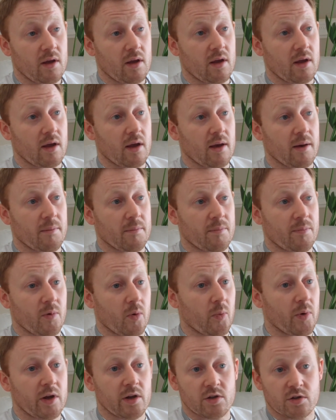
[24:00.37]
Mm-hmm. Um,
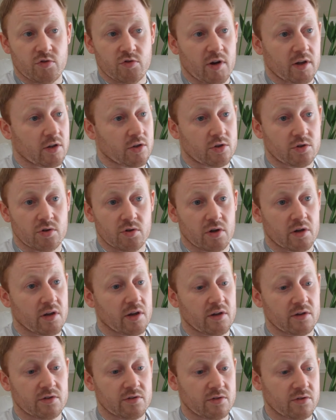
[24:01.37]
but we try to
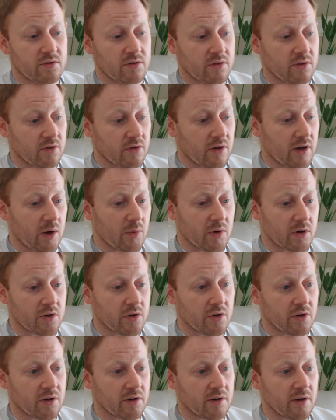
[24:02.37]
showcase you know our
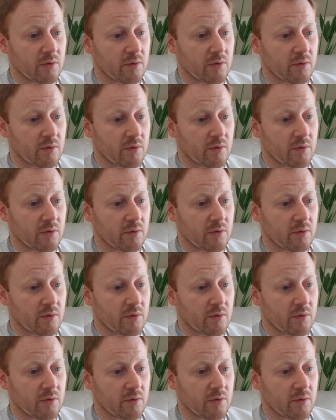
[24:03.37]
cooking,